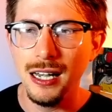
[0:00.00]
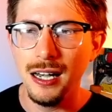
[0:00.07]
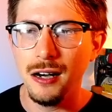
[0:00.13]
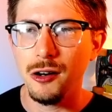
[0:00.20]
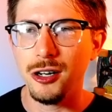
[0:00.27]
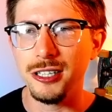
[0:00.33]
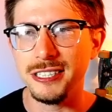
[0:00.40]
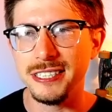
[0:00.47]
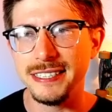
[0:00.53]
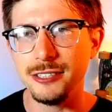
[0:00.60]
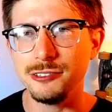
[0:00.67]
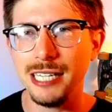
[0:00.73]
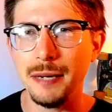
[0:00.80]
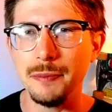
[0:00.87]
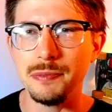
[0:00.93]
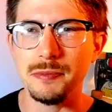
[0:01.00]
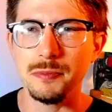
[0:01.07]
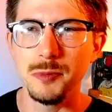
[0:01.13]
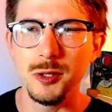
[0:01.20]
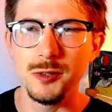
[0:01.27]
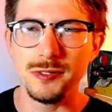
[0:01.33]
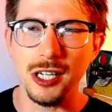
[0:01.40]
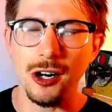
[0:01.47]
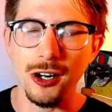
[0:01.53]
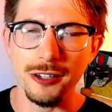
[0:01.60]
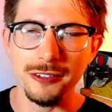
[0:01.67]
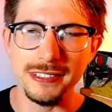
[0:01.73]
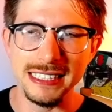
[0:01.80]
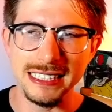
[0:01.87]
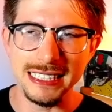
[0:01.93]
Our steel type moves are
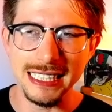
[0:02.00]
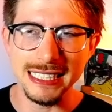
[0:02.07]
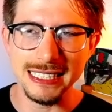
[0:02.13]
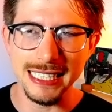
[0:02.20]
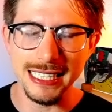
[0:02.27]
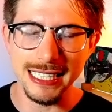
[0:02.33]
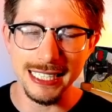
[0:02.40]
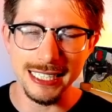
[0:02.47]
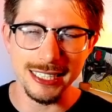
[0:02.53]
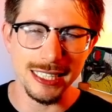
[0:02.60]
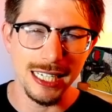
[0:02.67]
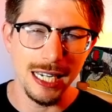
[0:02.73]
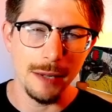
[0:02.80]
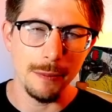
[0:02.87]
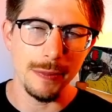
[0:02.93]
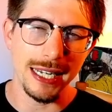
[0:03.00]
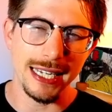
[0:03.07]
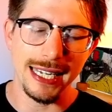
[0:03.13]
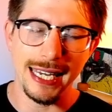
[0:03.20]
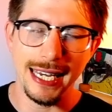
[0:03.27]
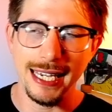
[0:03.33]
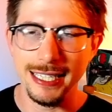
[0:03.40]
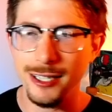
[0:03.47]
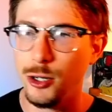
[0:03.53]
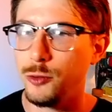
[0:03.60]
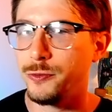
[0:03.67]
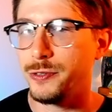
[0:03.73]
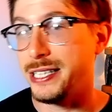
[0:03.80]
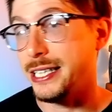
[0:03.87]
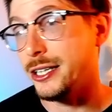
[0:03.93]
resisted here, but I can go
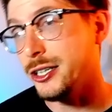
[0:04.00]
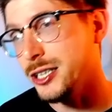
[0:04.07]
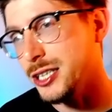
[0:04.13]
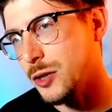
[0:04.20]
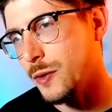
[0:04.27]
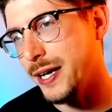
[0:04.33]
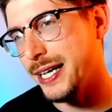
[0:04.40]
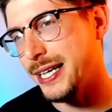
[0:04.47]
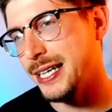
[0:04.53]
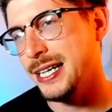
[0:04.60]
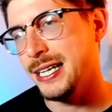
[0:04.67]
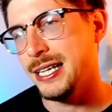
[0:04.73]
for the Earthquake.